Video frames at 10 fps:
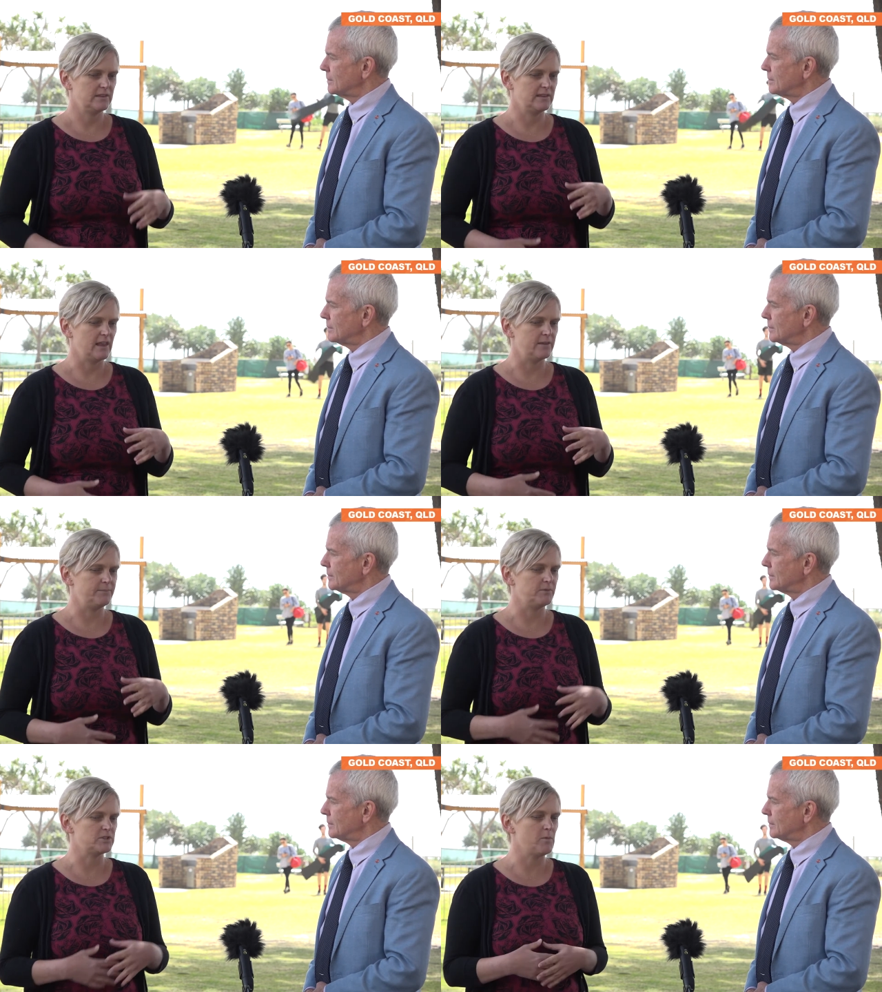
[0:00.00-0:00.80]
Speaker 1: the
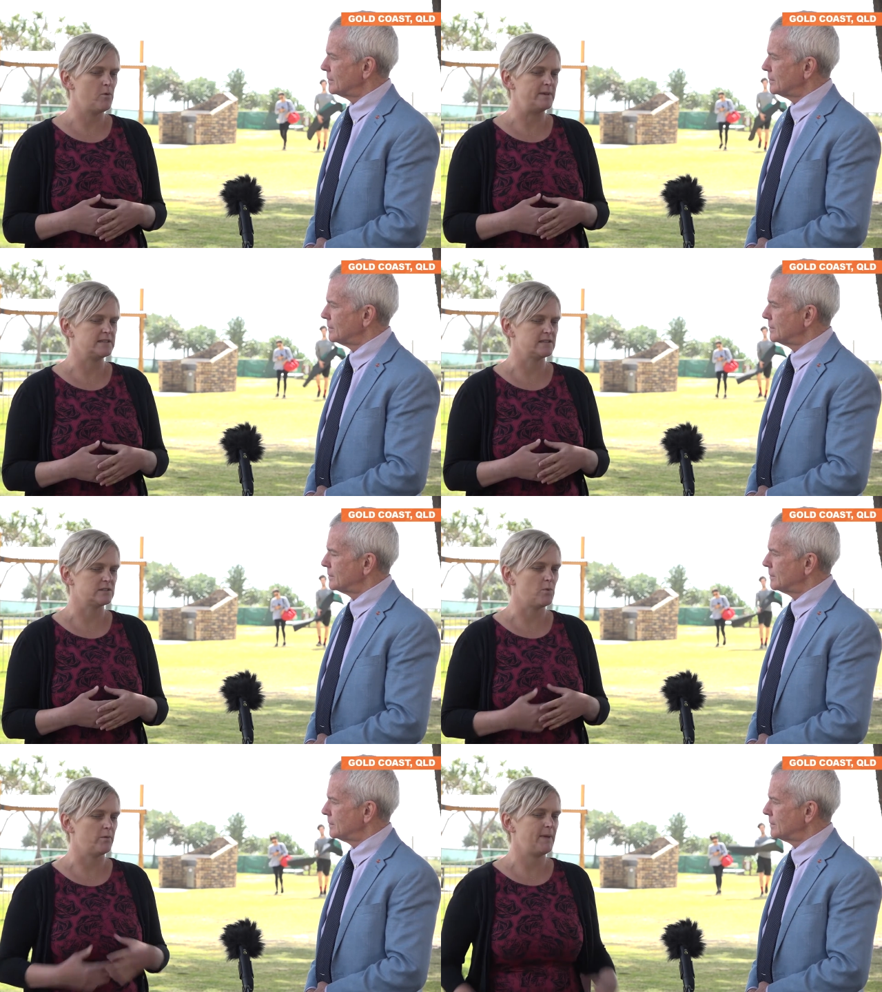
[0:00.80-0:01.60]
small businesses
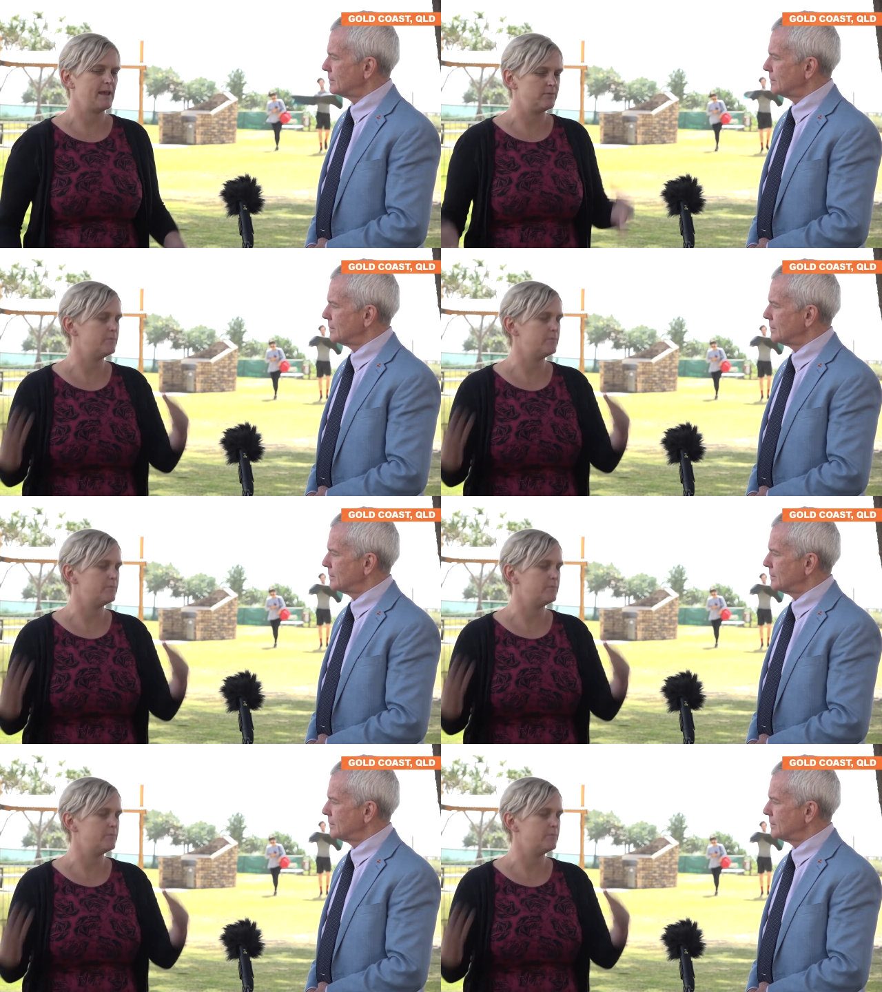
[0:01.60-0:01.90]
want people